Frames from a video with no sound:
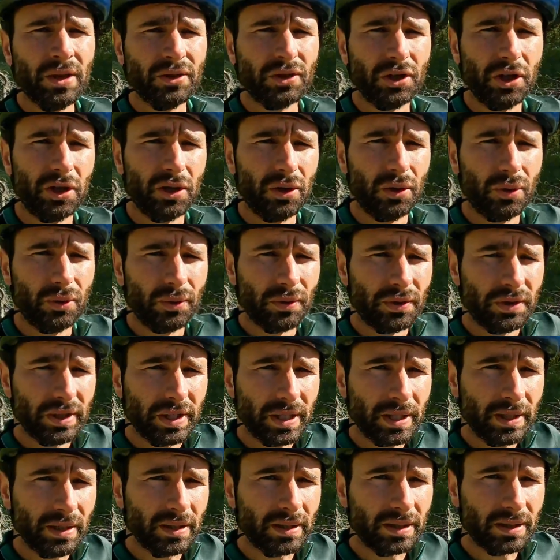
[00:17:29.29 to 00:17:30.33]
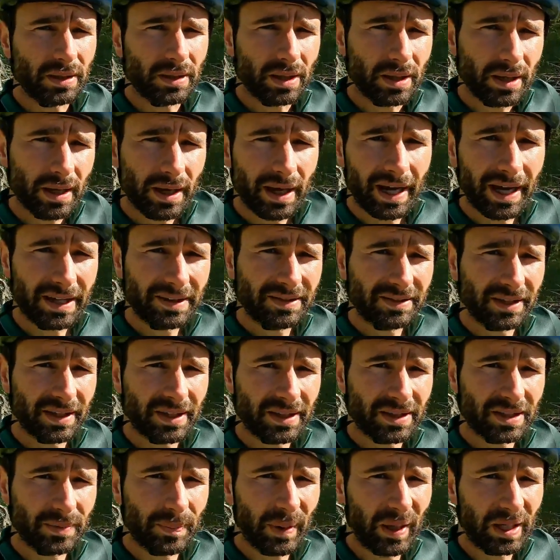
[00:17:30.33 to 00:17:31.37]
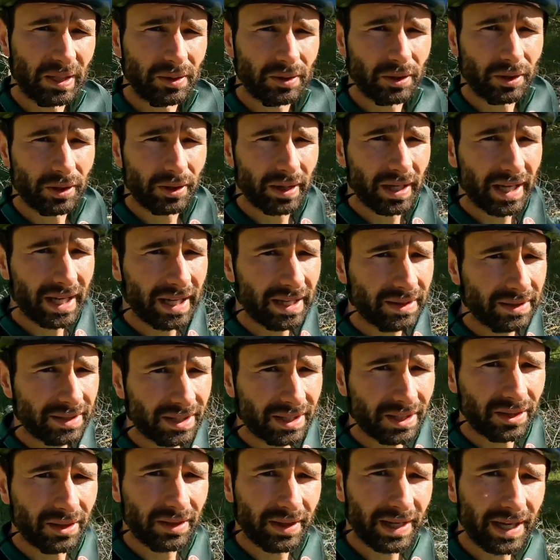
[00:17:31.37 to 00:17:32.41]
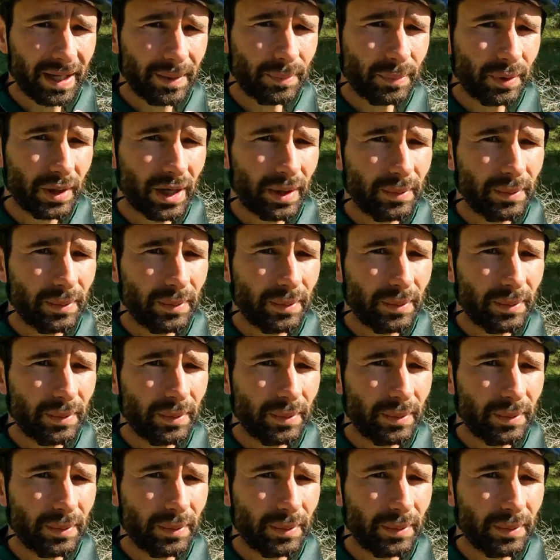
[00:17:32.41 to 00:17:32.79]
So the headset expander and the clamp,